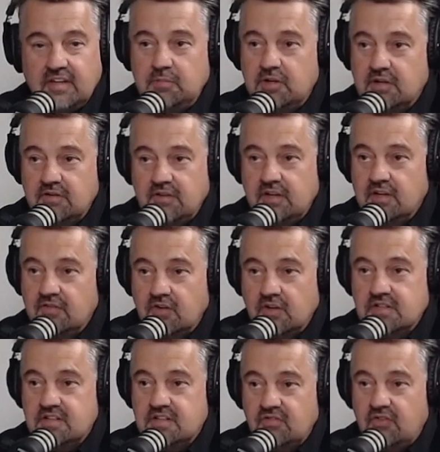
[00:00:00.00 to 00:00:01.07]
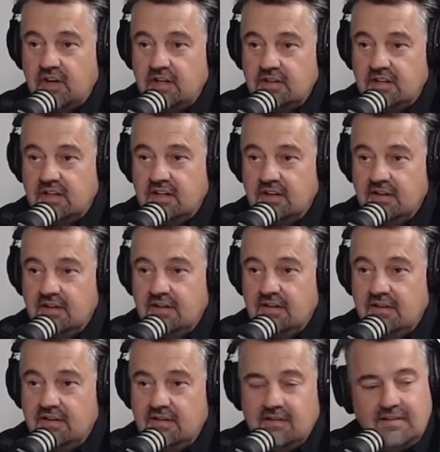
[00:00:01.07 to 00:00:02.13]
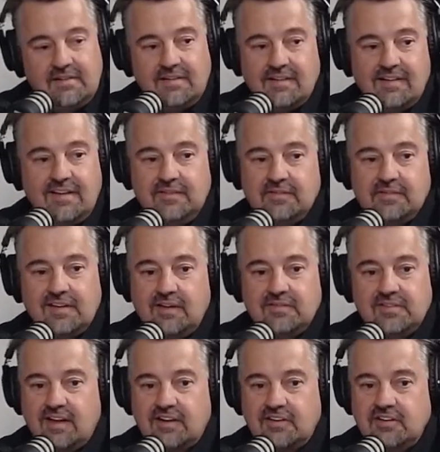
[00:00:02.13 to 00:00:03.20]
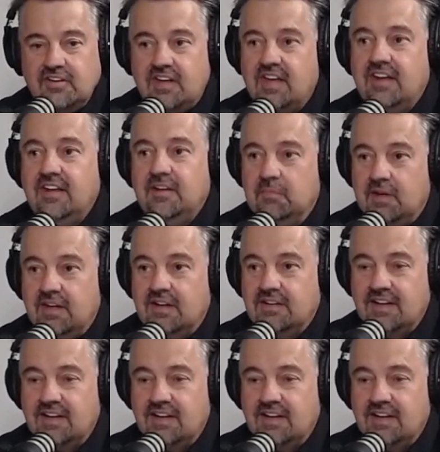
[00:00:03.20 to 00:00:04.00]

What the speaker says: year the university's founding. I was like, are you kidding me?